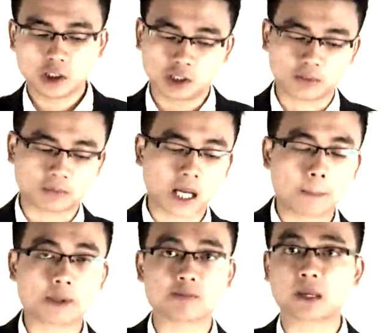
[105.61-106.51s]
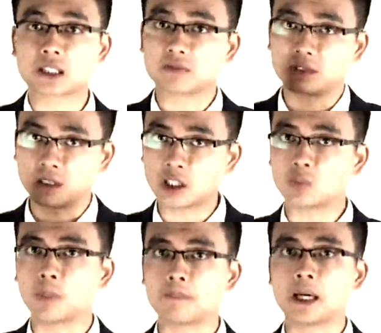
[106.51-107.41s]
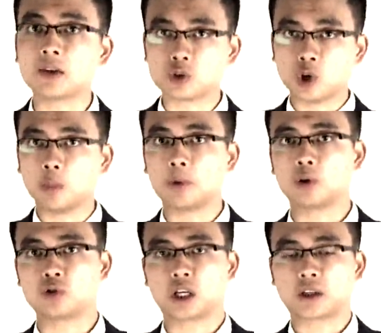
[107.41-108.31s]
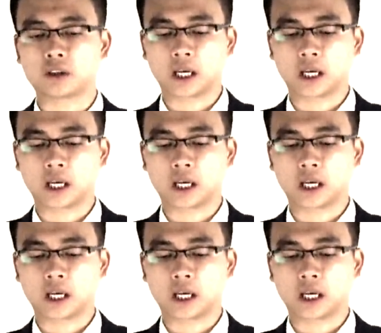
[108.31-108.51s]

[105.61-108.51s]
So from that perspective, this would be your project,